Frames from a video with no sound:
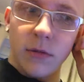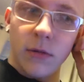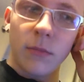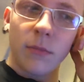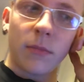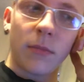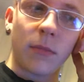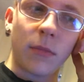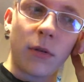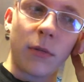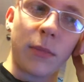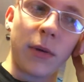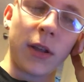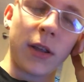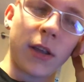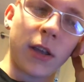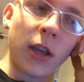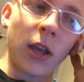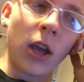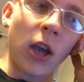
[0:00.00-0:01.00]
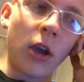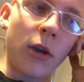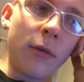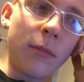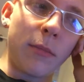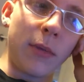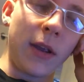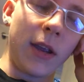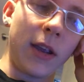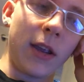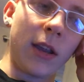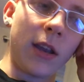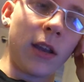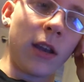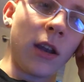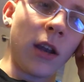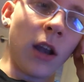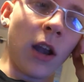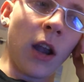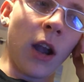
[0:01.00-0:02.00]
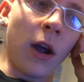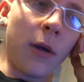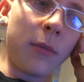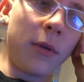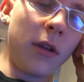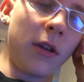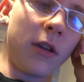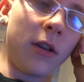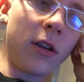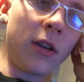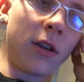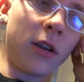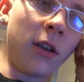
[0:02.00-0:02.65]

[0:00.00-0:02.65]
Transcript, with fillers: um, but it could be W